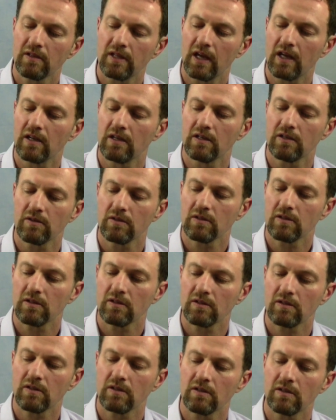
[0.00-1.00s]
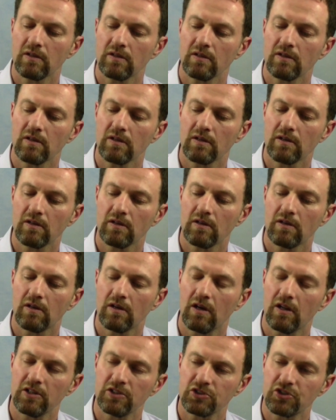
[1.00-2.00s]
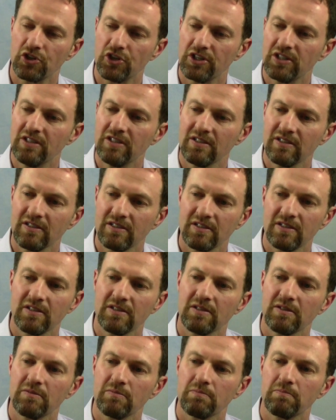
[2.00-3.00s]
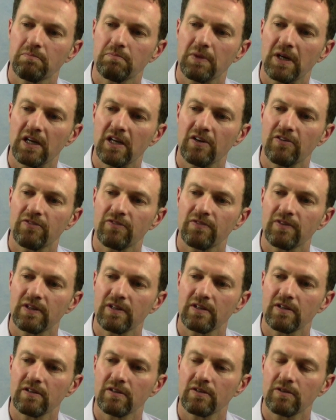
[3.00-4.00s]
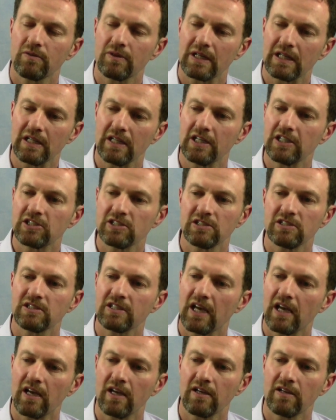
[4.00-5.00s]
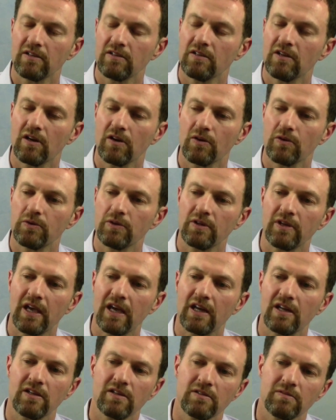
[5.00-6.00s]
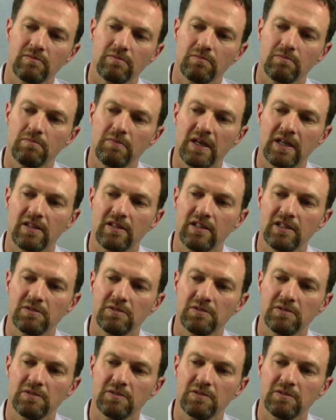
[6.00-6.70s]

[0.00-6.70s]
then all is good. But if regulations say, no, you can't make